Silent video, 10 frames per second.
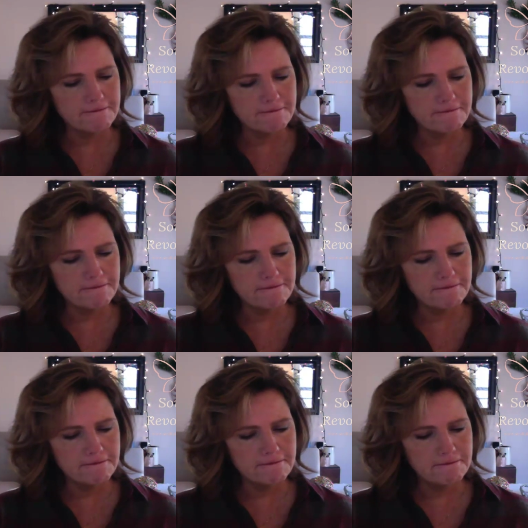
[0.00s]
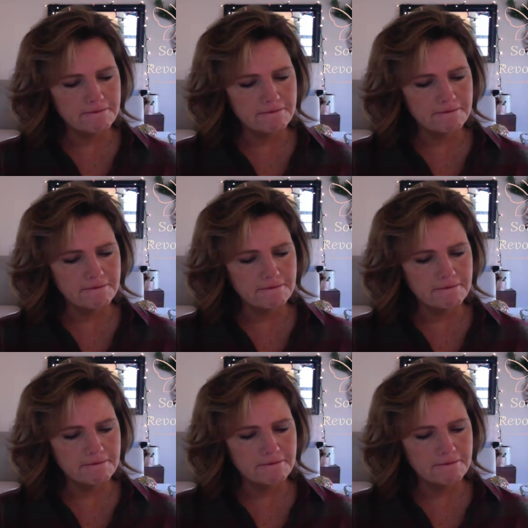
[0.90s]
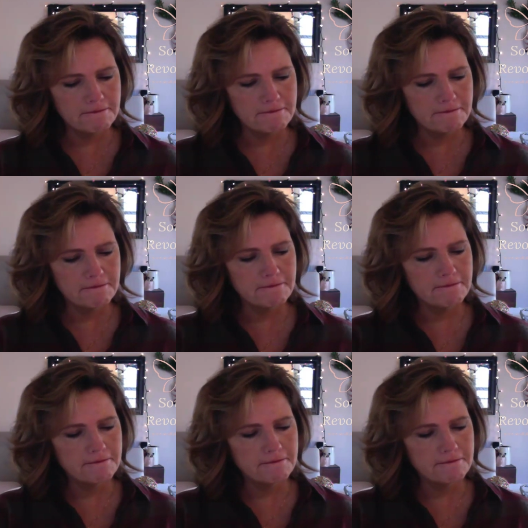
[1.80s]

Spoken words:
(no one is talking)